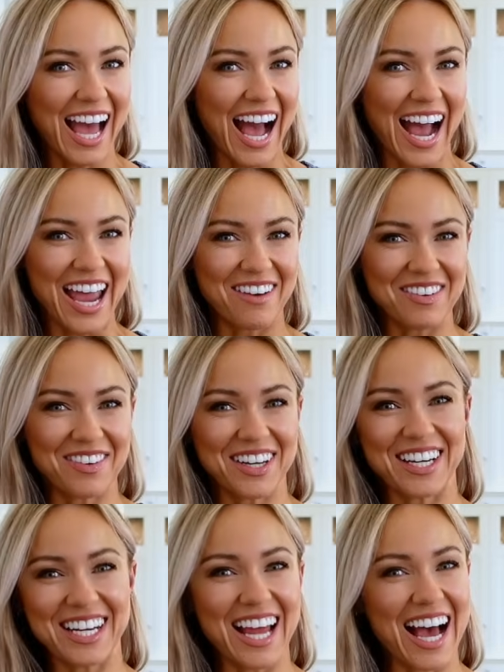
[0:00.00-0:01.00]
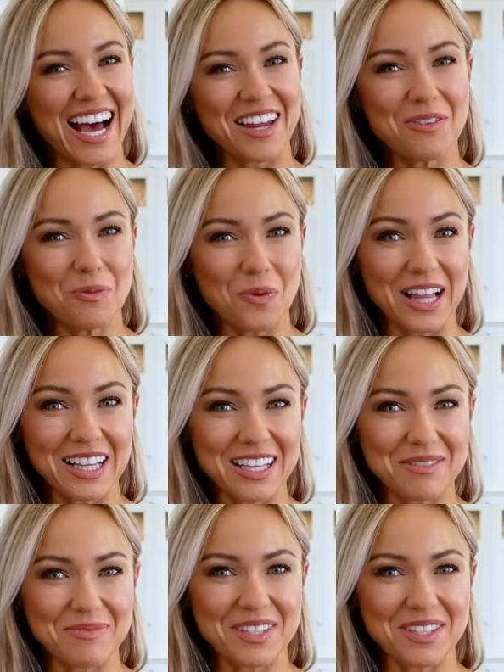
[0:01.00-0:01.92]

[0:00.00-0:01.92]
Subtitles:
Hi everyone and welcome.